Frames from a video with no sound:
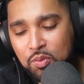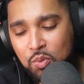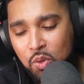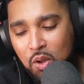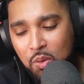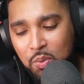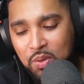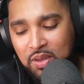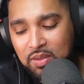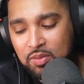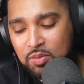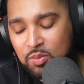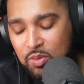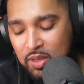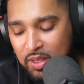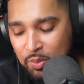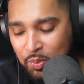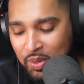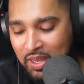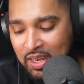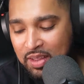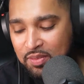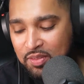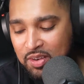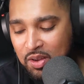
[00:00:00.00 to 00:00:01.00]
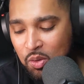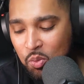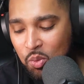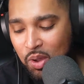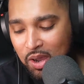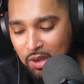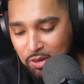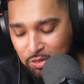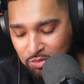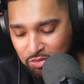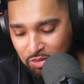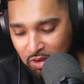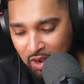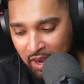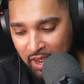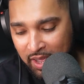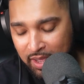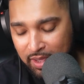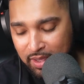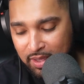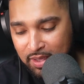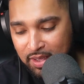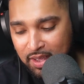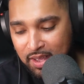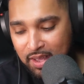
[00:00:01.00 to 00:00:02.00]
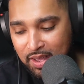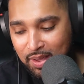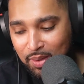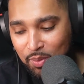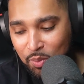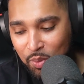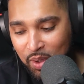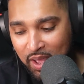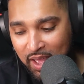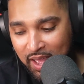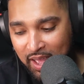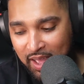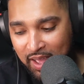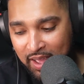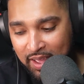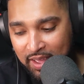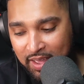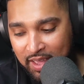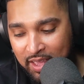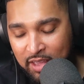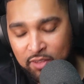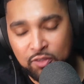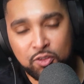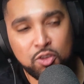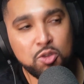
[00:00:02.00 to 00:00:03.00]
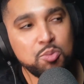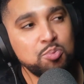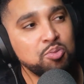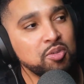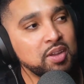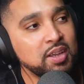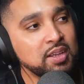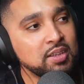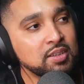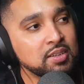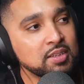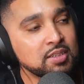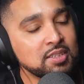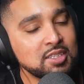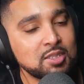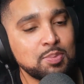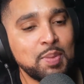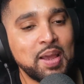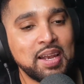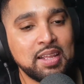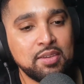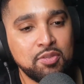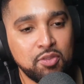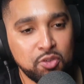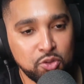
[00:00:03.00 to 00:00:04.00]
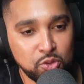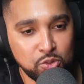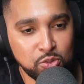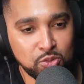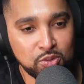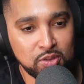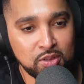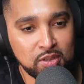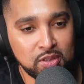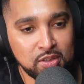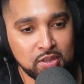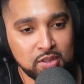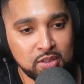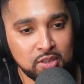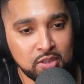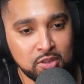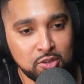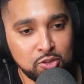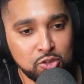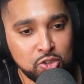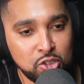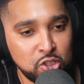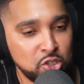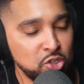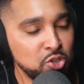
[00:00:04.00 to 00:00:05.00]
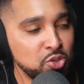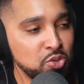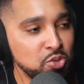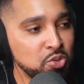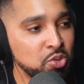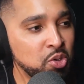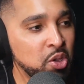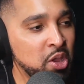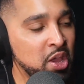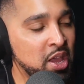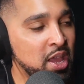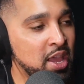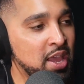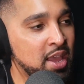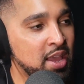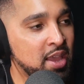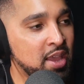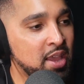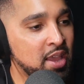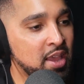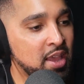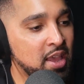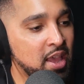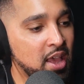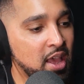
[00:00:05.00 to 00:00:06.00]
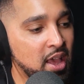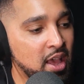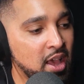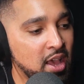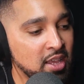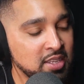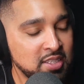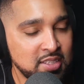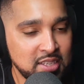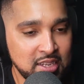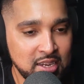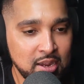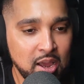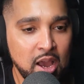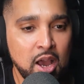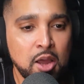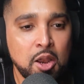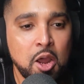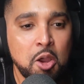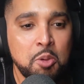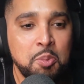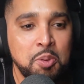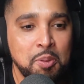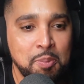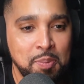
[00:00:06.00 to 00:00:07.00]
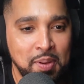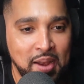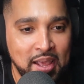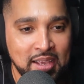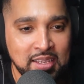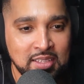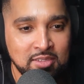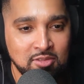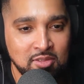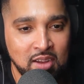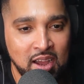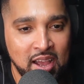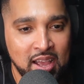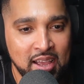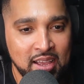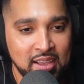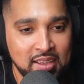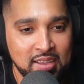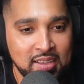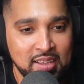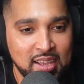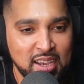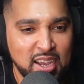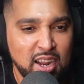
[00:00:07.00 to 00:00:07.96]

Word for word: what we've we live in a world, right? Where if you bring smelly food to a cin an open place, right, a